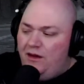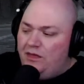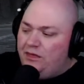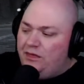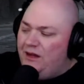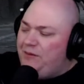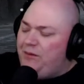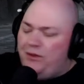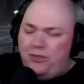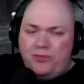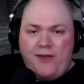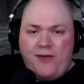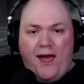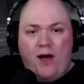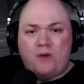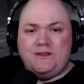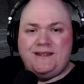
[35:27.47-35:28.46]
They'd put
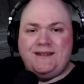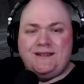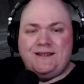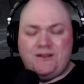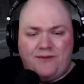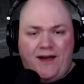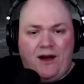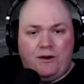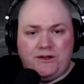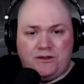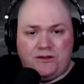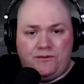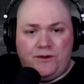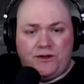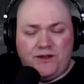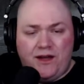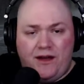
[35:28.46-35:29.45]
thousands of hours of
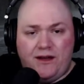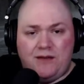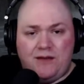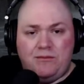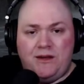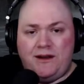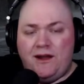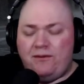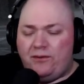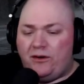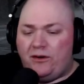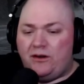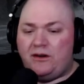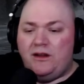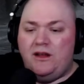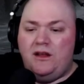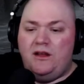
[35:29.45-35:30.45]
their time and
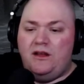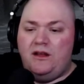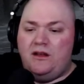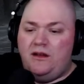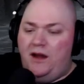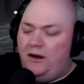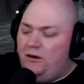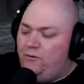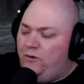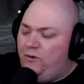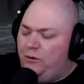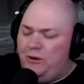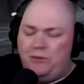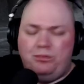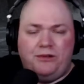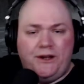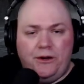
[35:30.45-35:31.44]
effort into
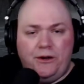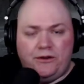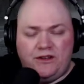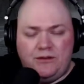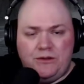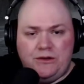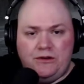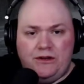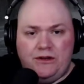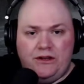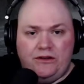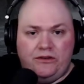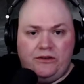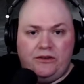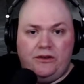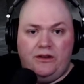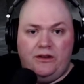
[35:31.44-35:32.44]
forming player
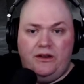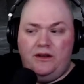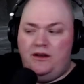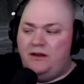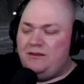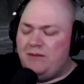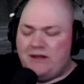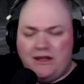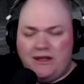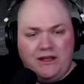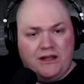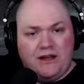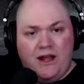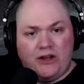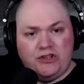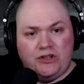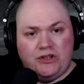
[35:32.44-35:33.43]
communities, into making
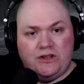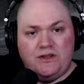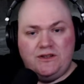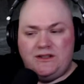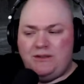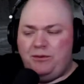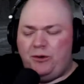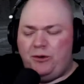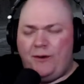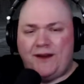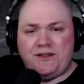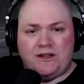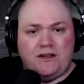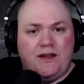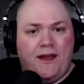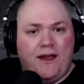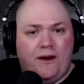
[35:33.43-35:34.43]
connections, into
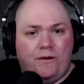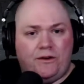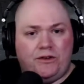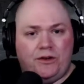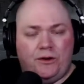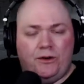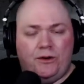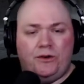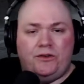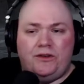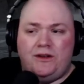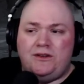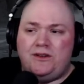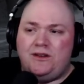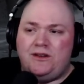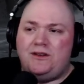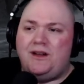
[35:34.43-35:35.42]
progressing characters,
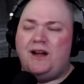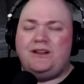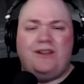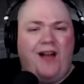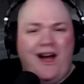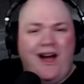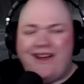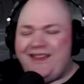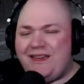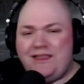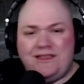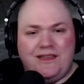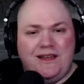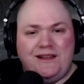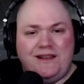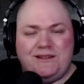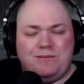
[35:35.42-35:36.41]
into unlocking
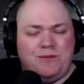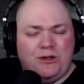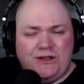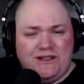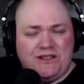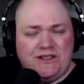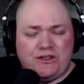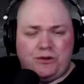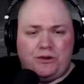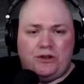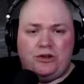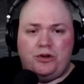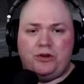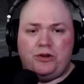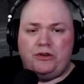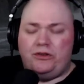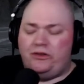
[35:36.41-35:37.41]
things and building certain
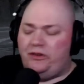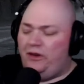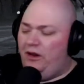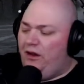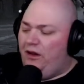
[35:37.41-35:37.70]
looks.